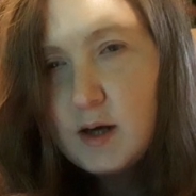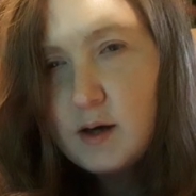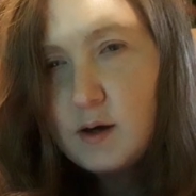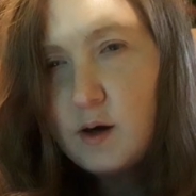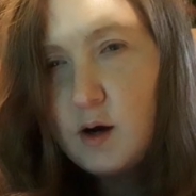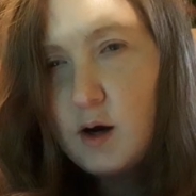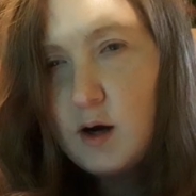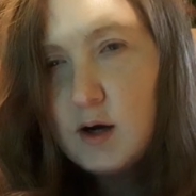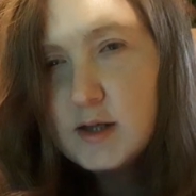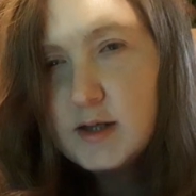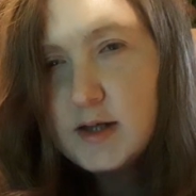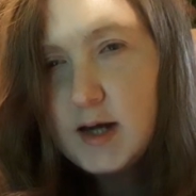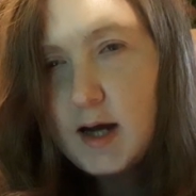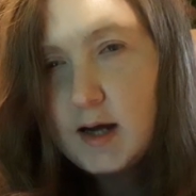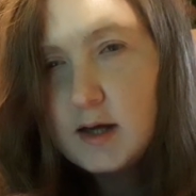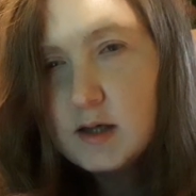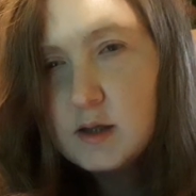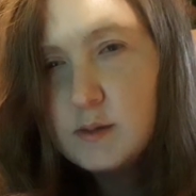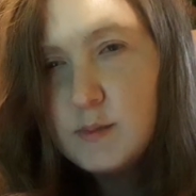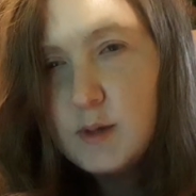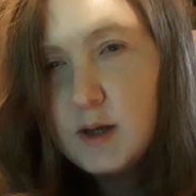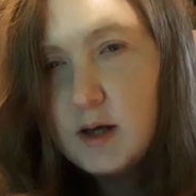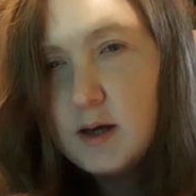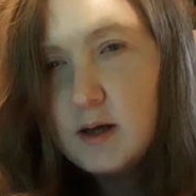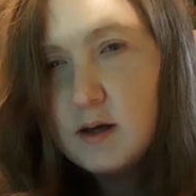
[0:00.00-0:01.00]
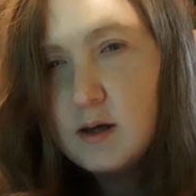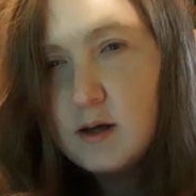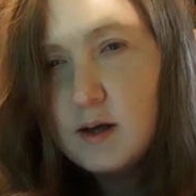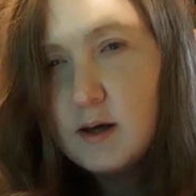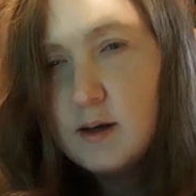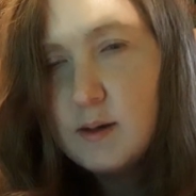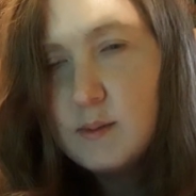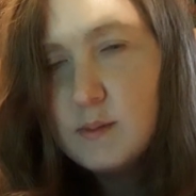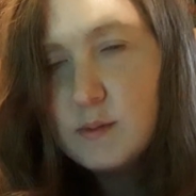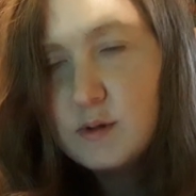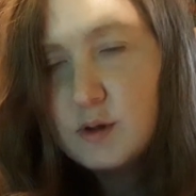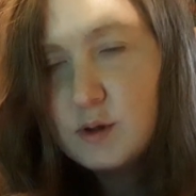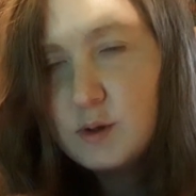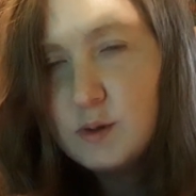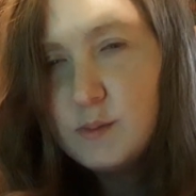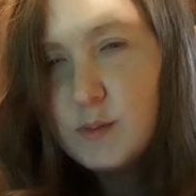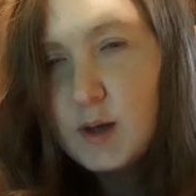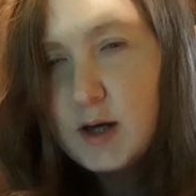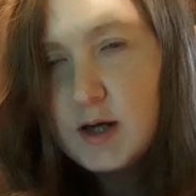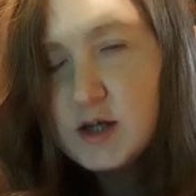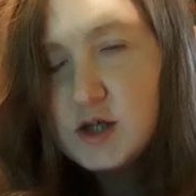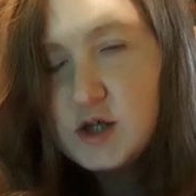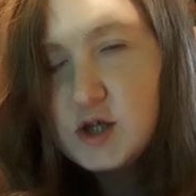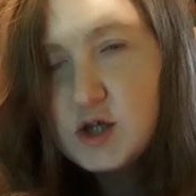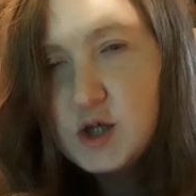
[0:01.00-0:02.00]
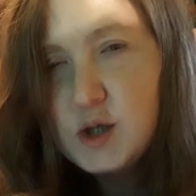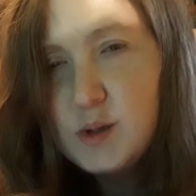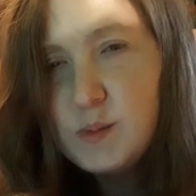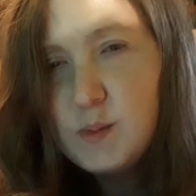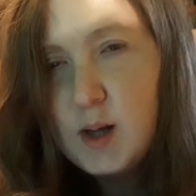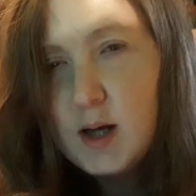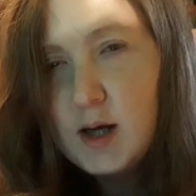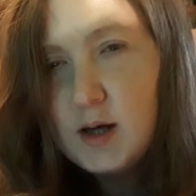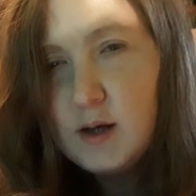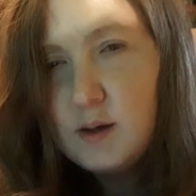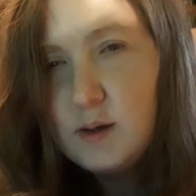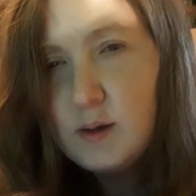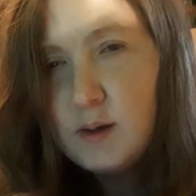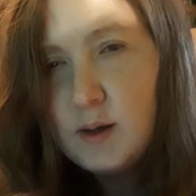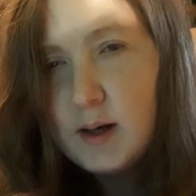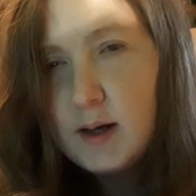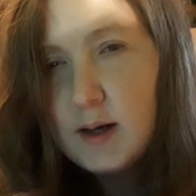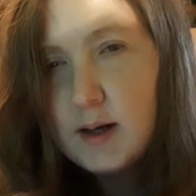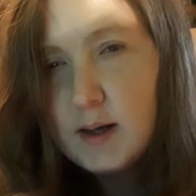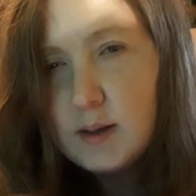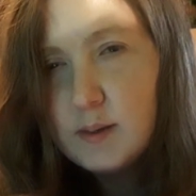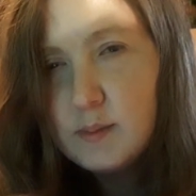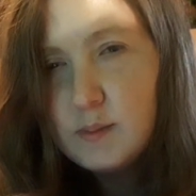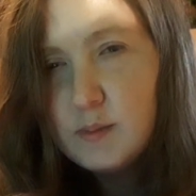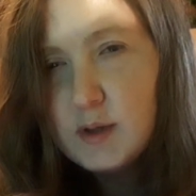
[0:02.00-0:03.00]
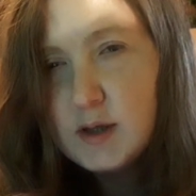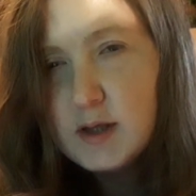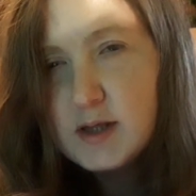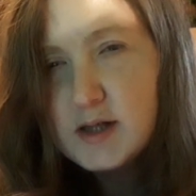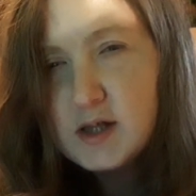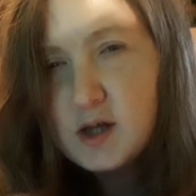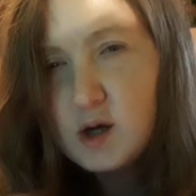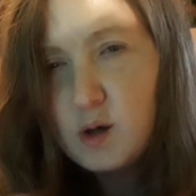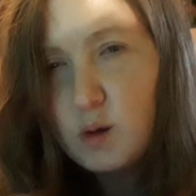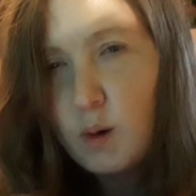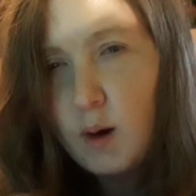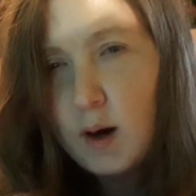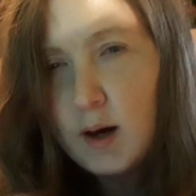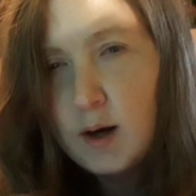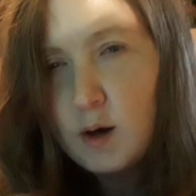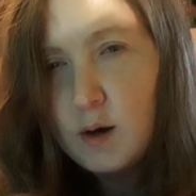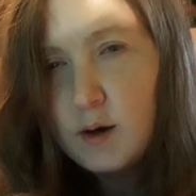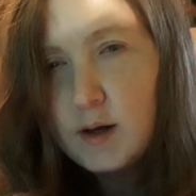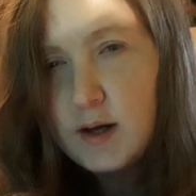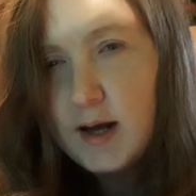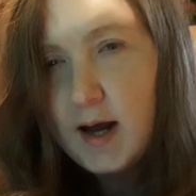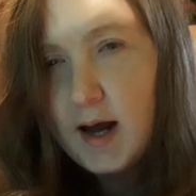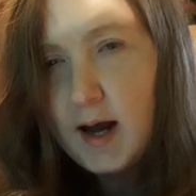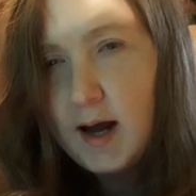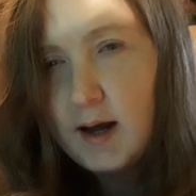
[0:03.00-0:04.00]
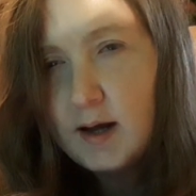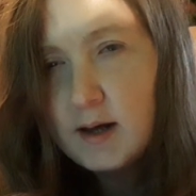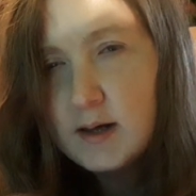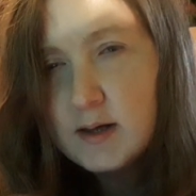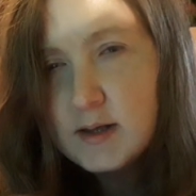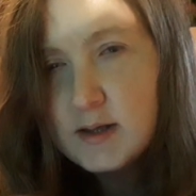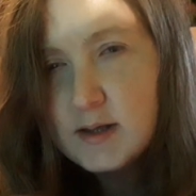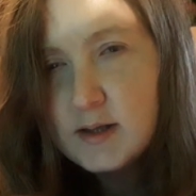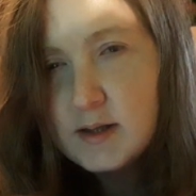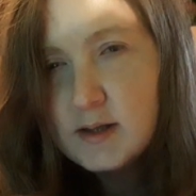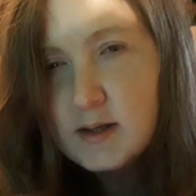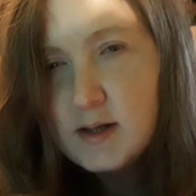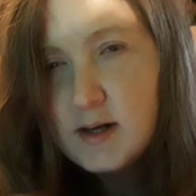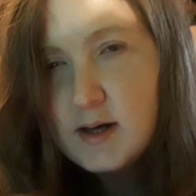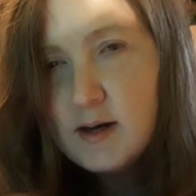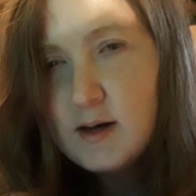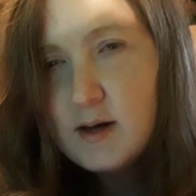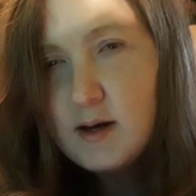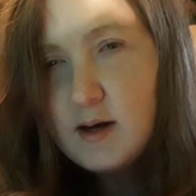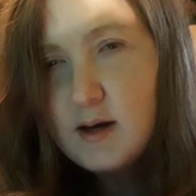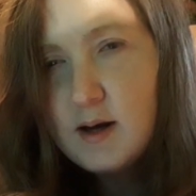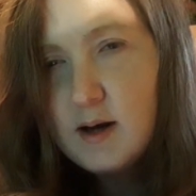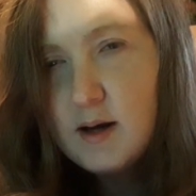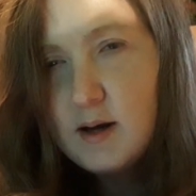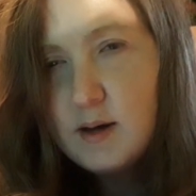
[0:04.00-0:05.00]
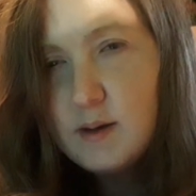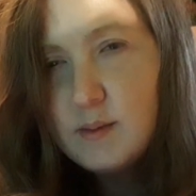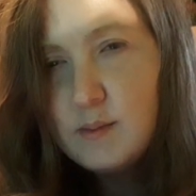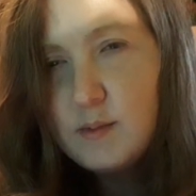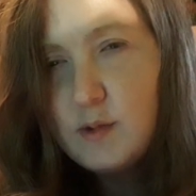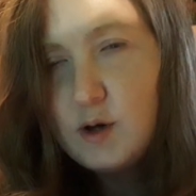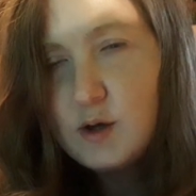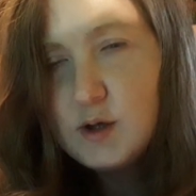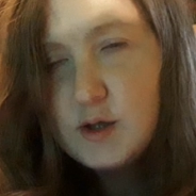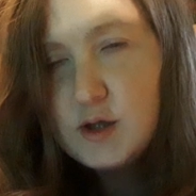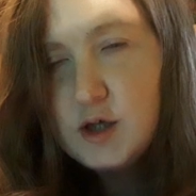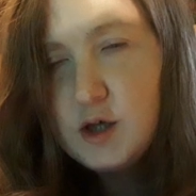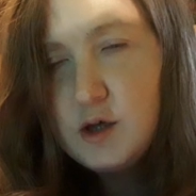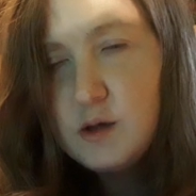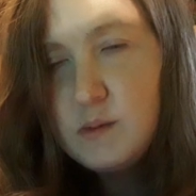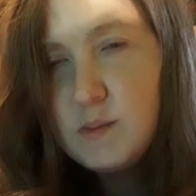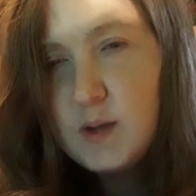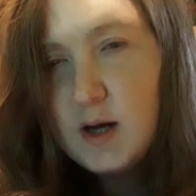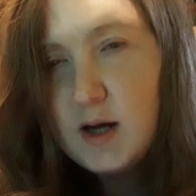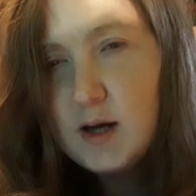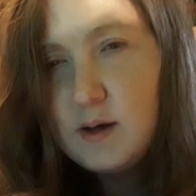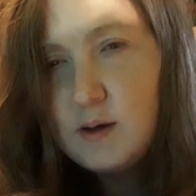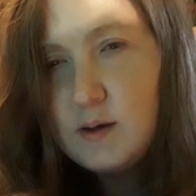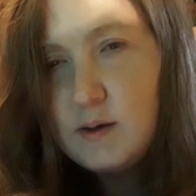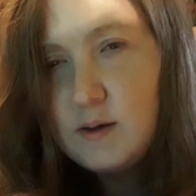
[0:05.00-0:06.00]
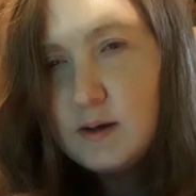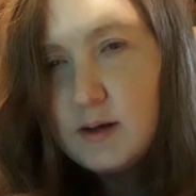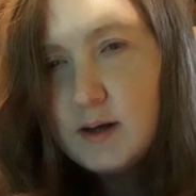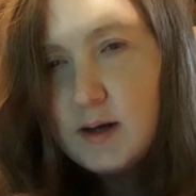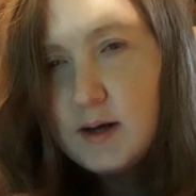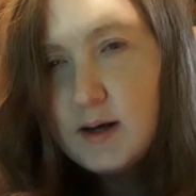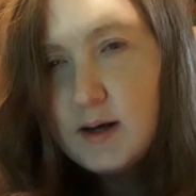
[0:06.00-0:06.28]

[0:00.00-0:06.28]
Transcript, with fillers: contact me um, through my Gmail, uh, Melisa Crider yacks um, on Gmail.